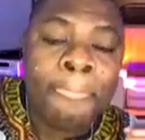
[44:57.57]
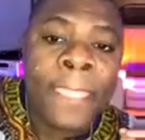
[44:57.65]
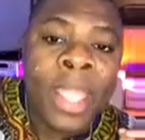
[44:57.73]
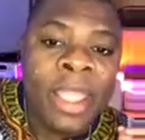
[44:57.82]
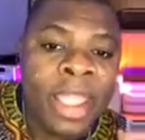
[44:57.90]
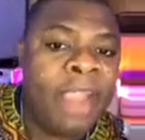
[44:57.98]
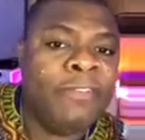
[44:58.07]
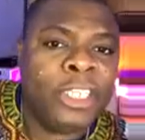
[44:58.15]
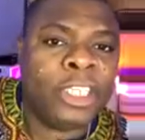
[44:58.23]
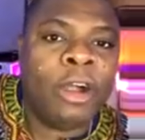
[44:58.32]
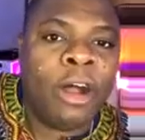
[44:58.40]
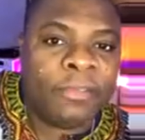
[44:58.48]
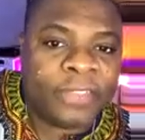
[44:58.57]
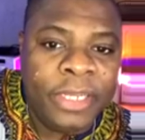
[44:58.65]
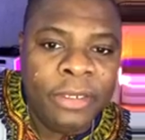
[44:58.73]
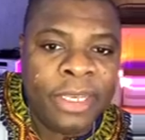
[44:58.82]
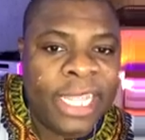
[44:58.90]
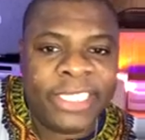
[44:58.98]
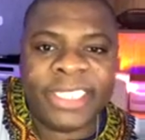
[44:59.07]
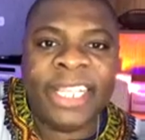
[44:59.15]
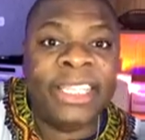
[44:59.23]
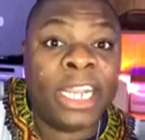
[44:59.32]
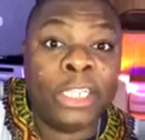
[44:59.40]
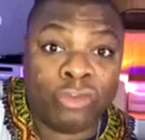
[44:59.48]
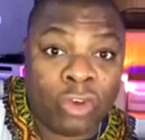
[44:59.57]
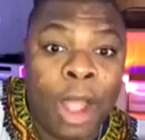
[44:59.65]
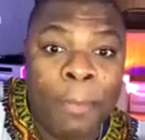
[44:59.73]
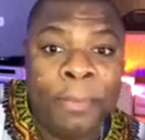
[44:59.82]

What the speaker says: Every so often, let's say that I drop